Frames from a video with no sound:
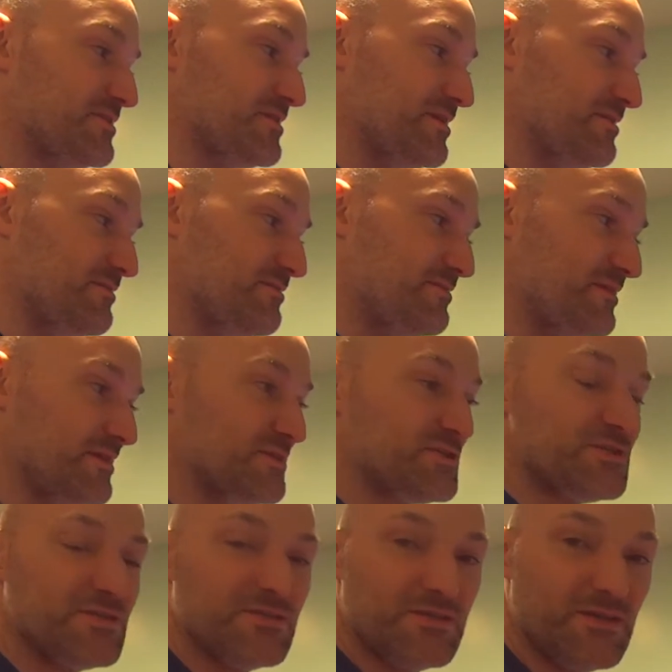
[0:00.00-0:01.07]
to
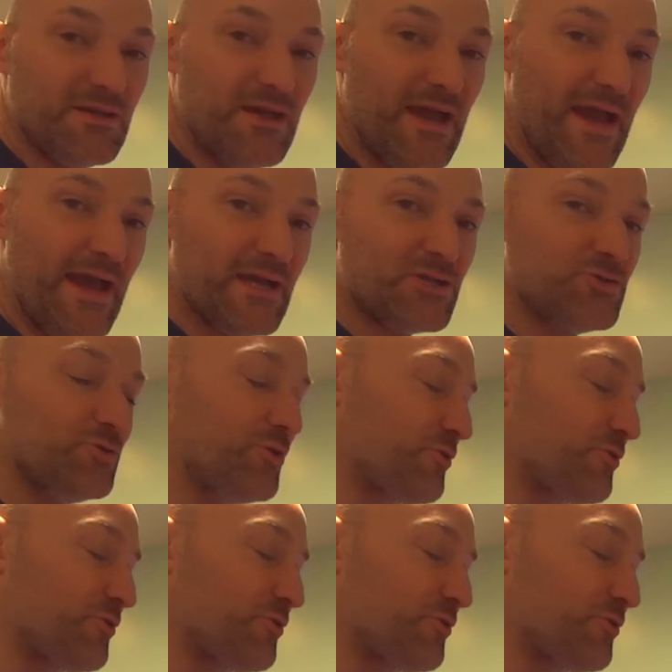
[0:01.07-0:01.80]
this actual